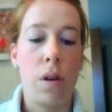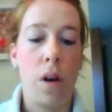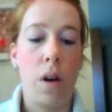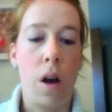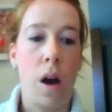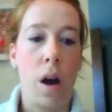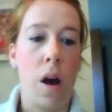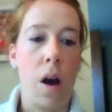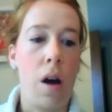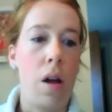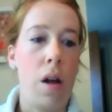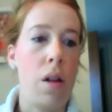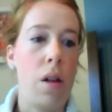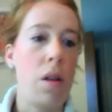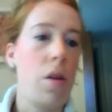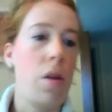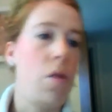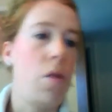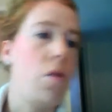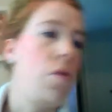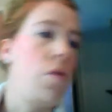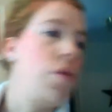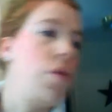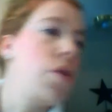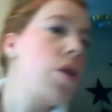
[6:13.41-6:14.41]
all
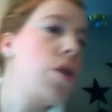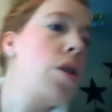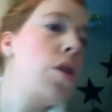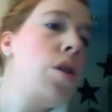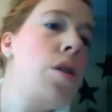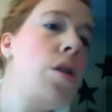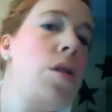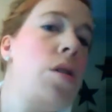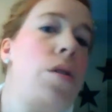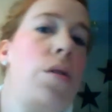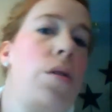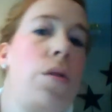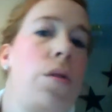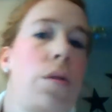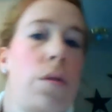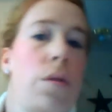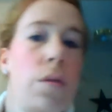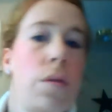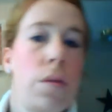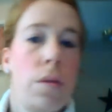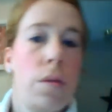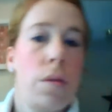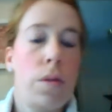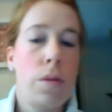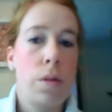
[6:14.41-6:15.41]
over
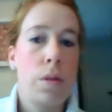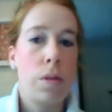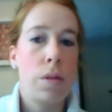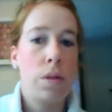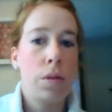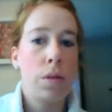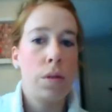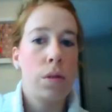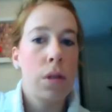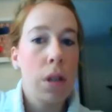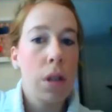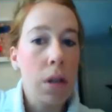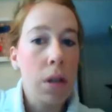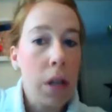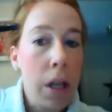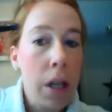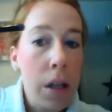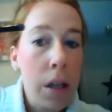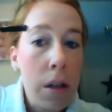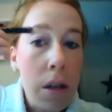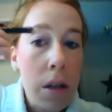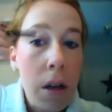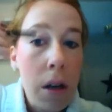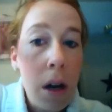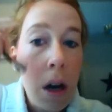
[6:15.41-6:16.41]
your
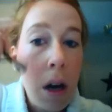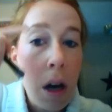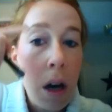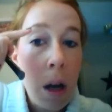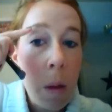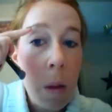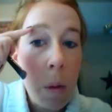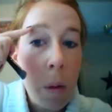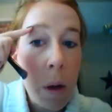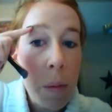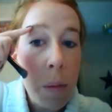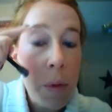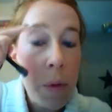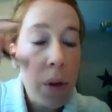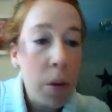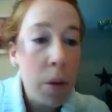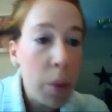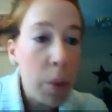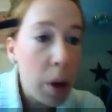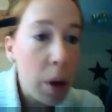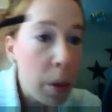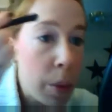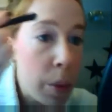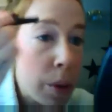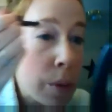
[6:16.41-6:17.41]
lid, all the way up to your
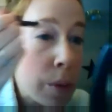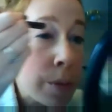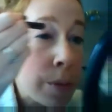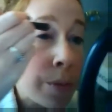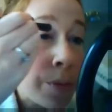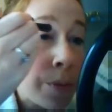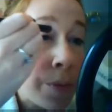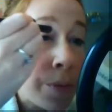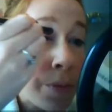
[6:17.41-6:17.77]
brow bone.